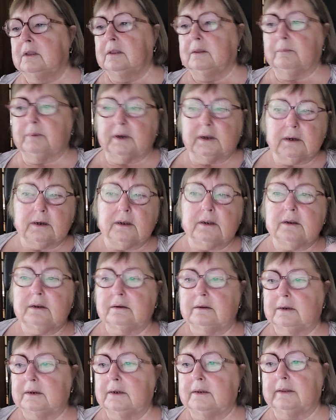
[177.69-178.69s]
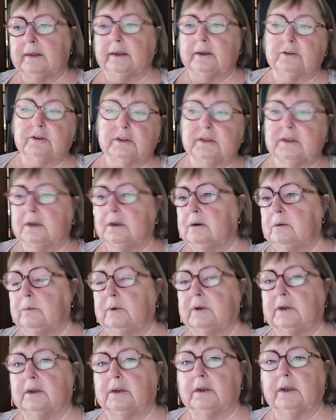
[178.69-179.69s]
blah blah blah, blah, they get dressed, they go to
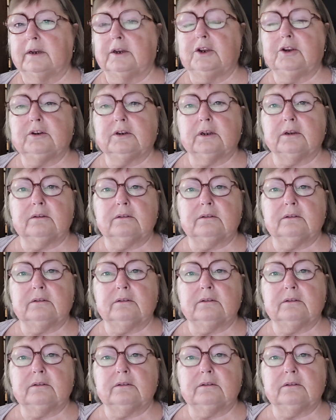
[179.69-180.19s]
work, and you